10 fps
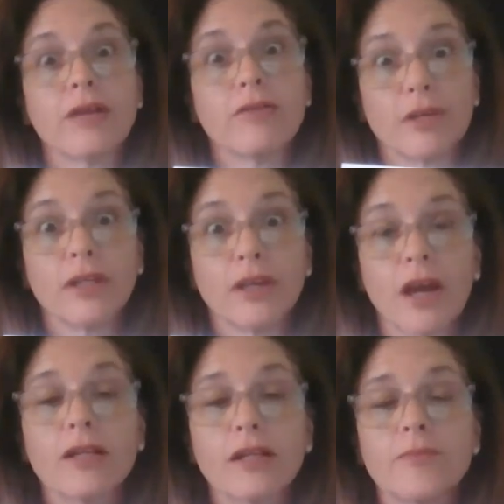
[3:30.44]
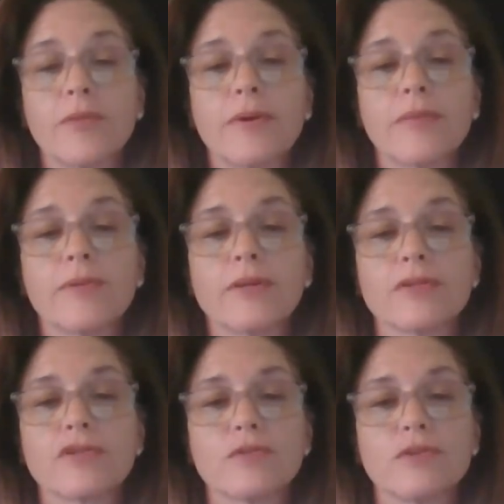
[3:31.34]
really are lumpy, bumpy, or
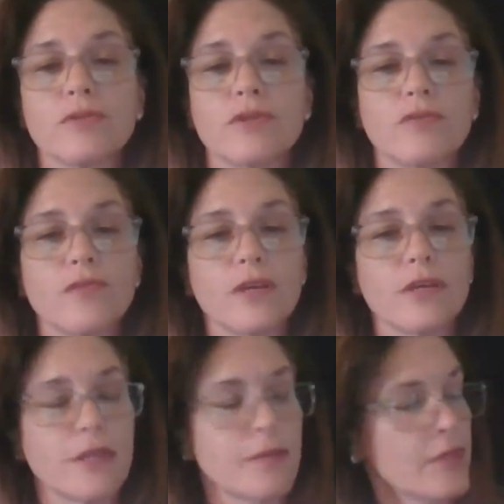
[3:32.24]
smooth when you feel them.